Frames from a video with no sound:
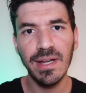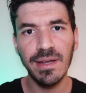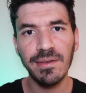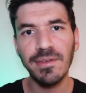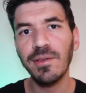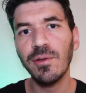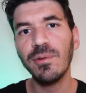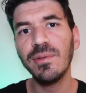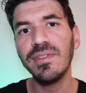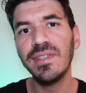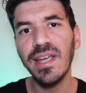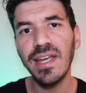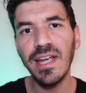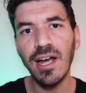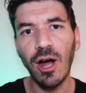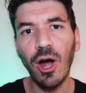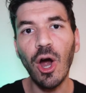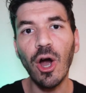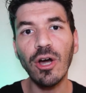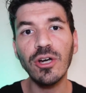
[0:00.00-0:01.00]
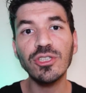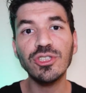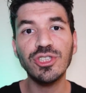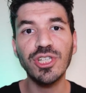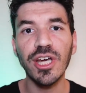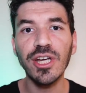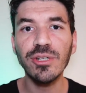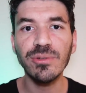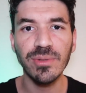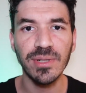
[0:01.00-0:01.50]
So they are
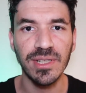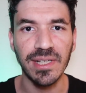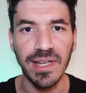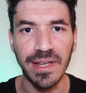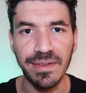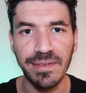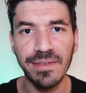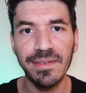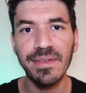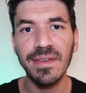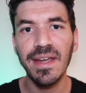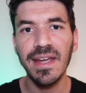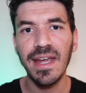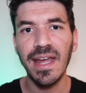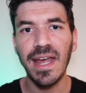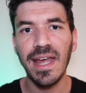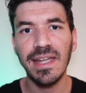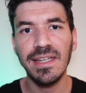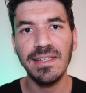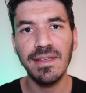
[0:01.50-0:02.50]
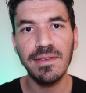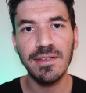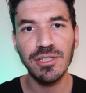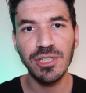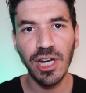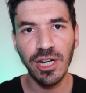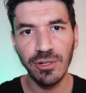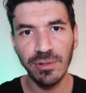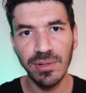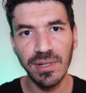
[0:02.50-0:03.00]
generalists, and these
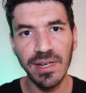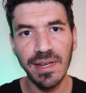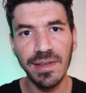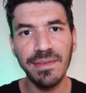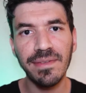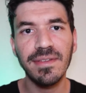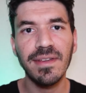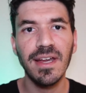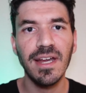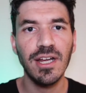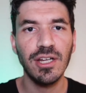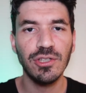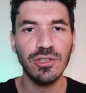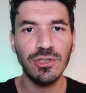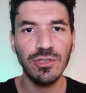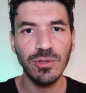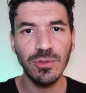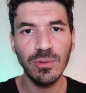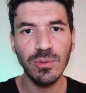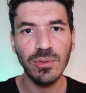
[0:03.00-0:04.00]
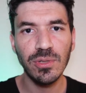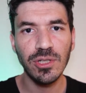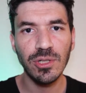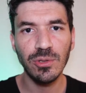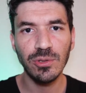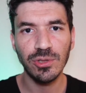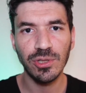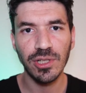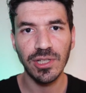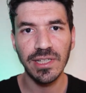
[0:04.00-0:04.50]
generalists do
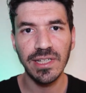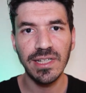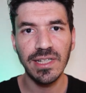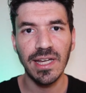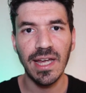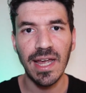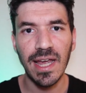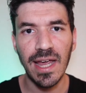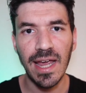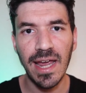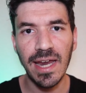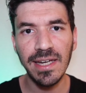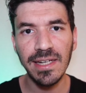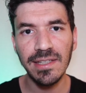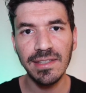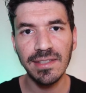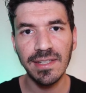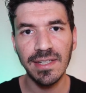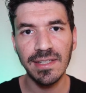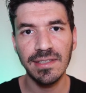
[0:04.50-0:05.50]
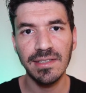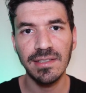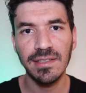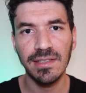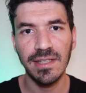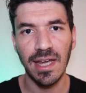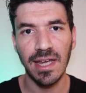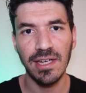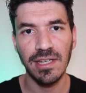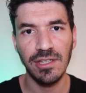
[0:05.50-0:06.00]
usually anything
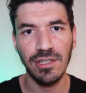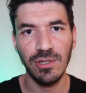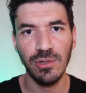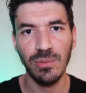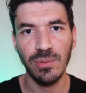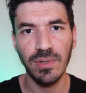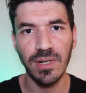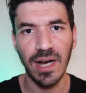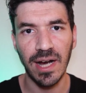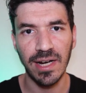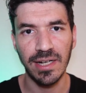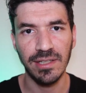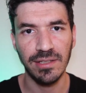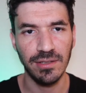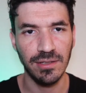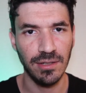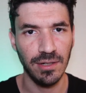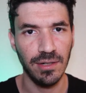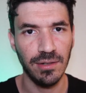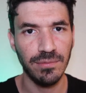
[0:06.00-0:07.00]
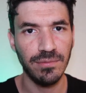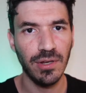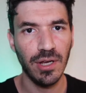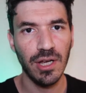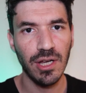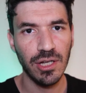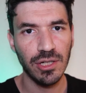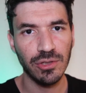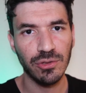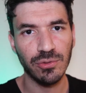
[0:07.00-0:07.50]
that you kind of
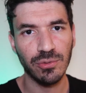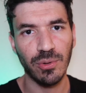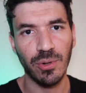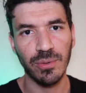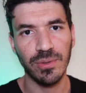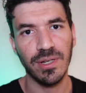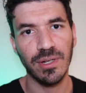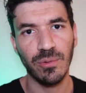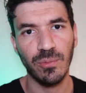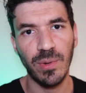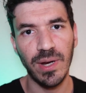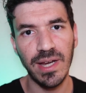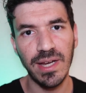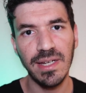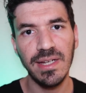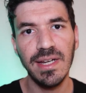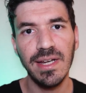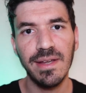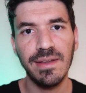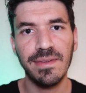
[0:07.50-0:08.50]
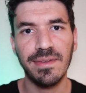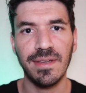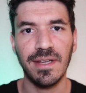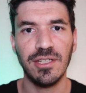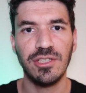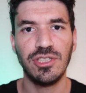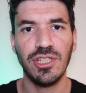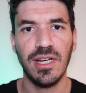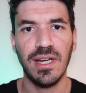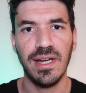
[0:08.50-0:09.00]
throw their way,
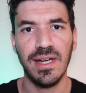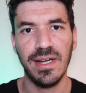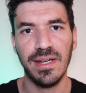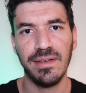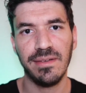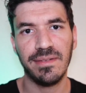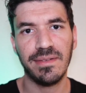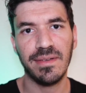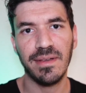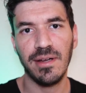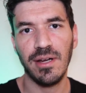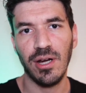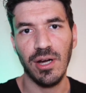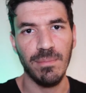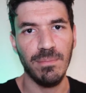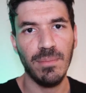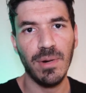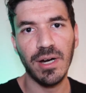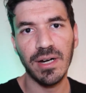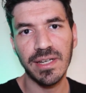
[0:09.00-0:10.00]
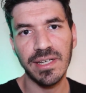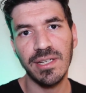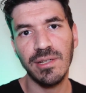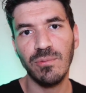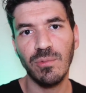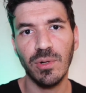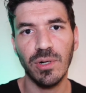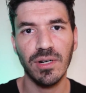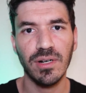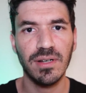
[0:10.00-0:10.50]
such as
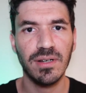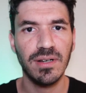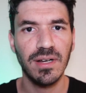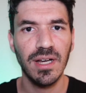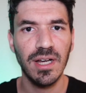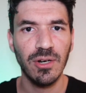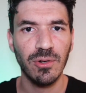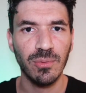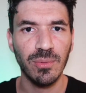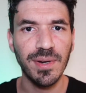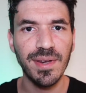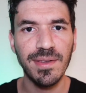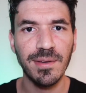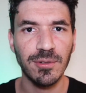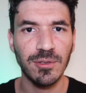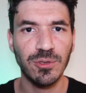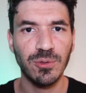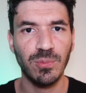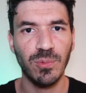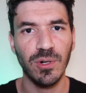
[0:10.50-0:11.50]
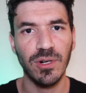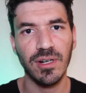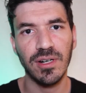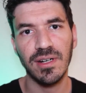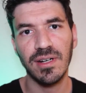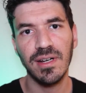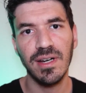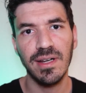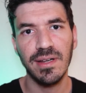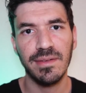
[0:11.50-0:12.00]
marketing work, research
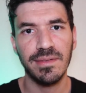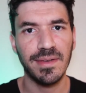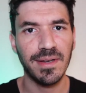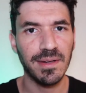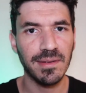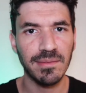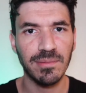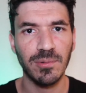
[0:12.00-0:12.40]
work, sales